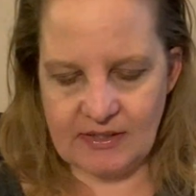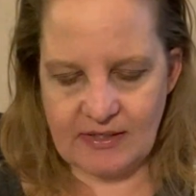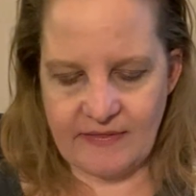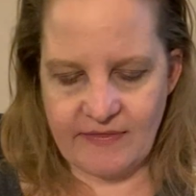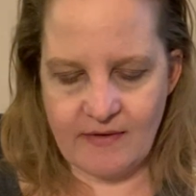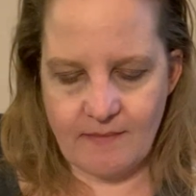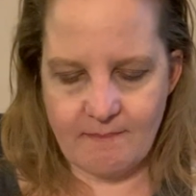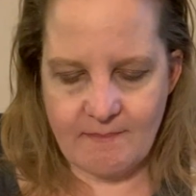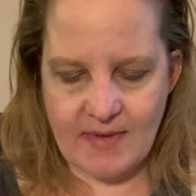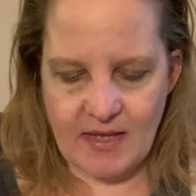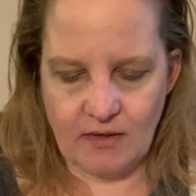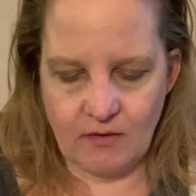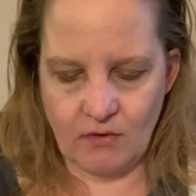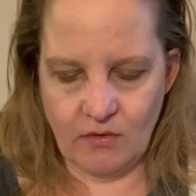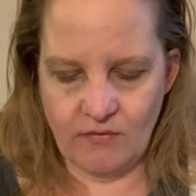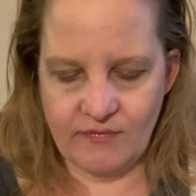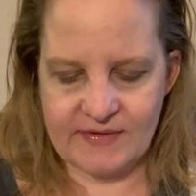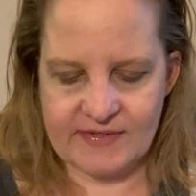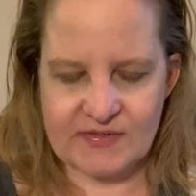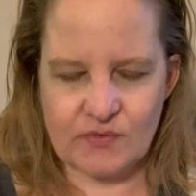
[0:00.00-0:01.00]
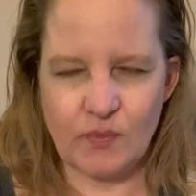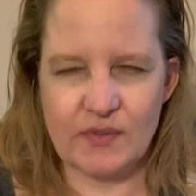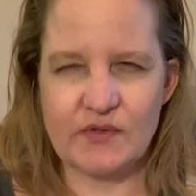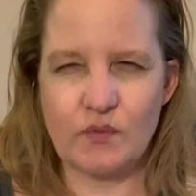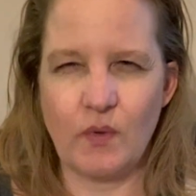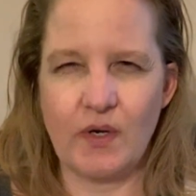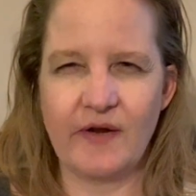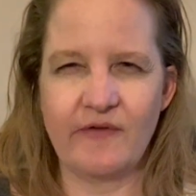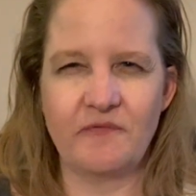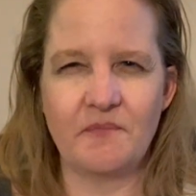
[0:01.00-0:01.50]
in the middle. This was
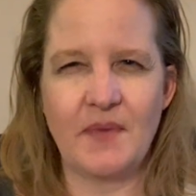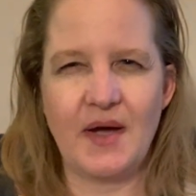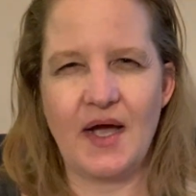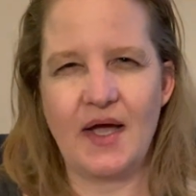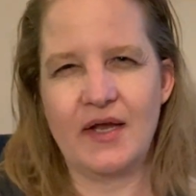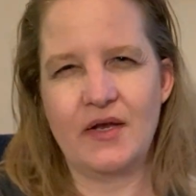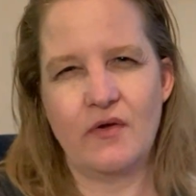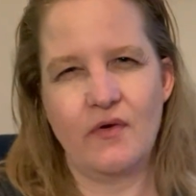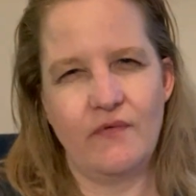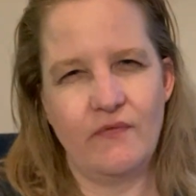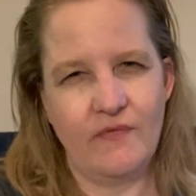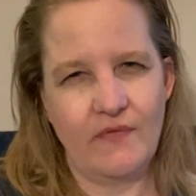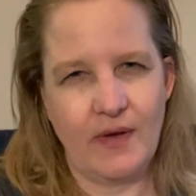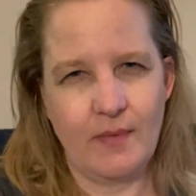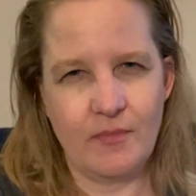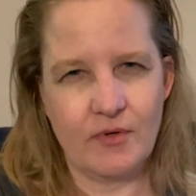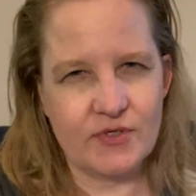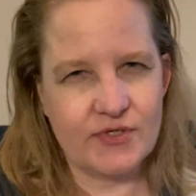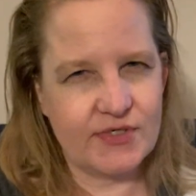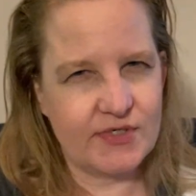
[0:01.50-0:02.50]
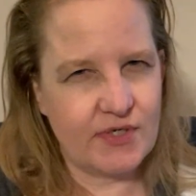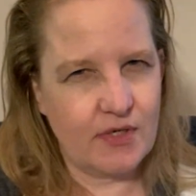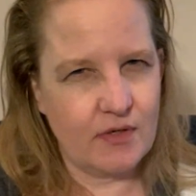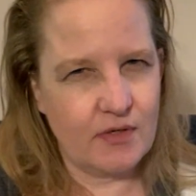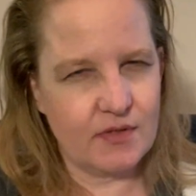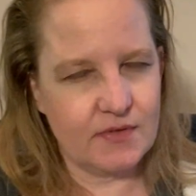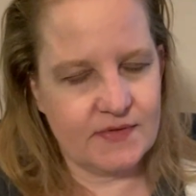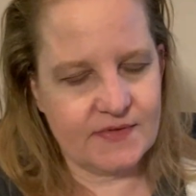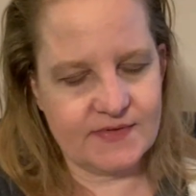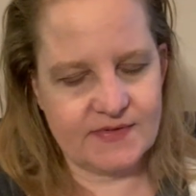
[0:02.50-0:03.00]
one of my November
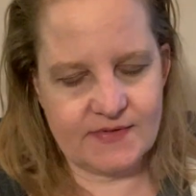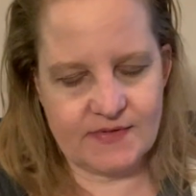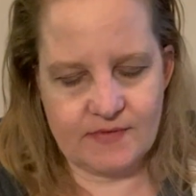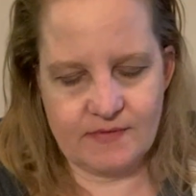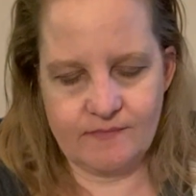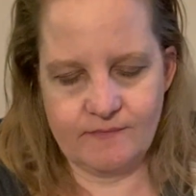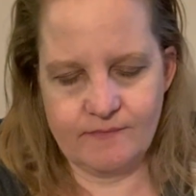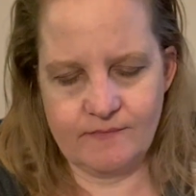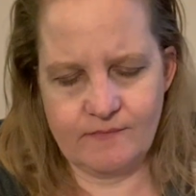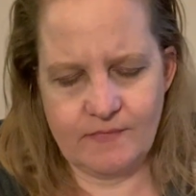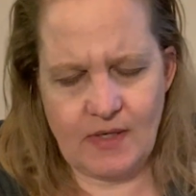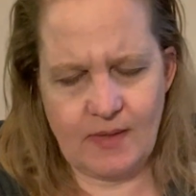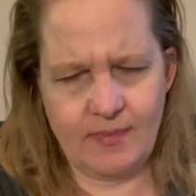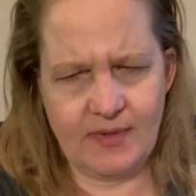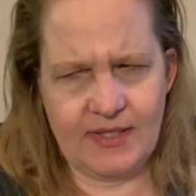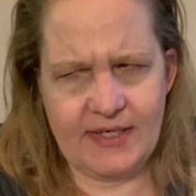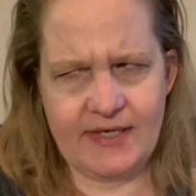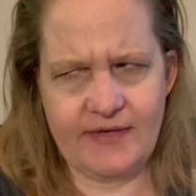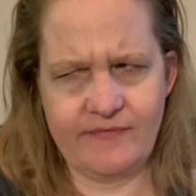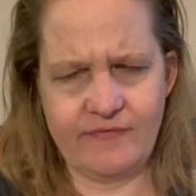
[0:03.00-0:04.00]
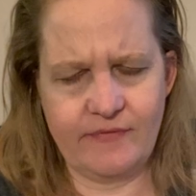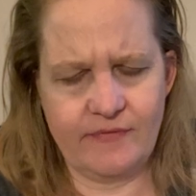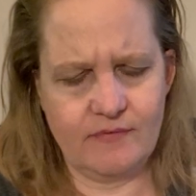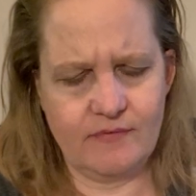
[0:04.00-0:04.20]
starts, I believe.